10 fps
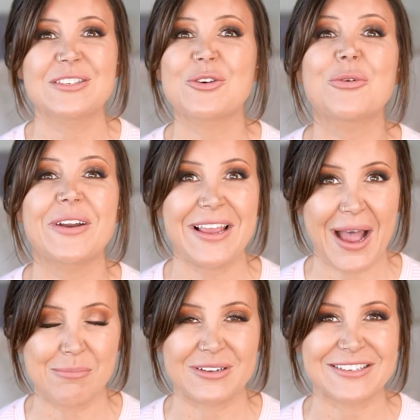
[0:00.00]
it's already
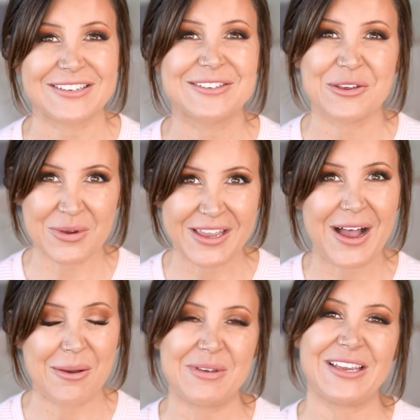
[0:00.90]
happened, so we
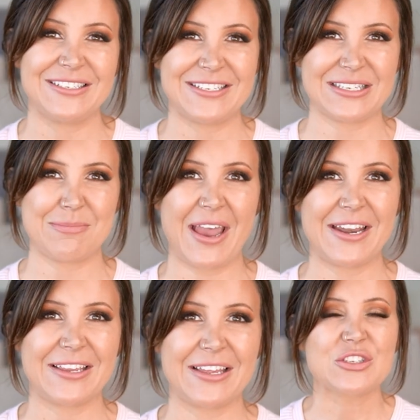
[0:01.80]
can't be
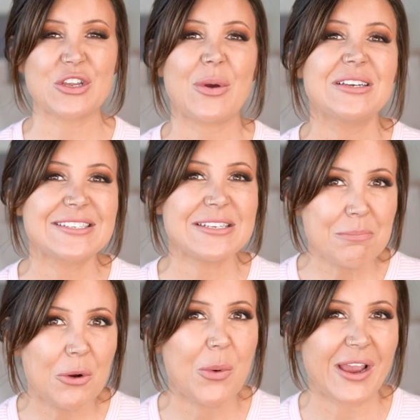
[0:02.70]
anticipating it. So a
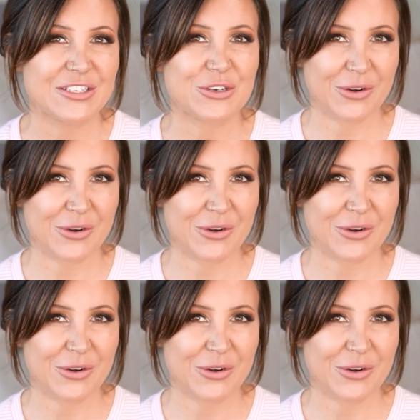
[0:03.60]
simple way to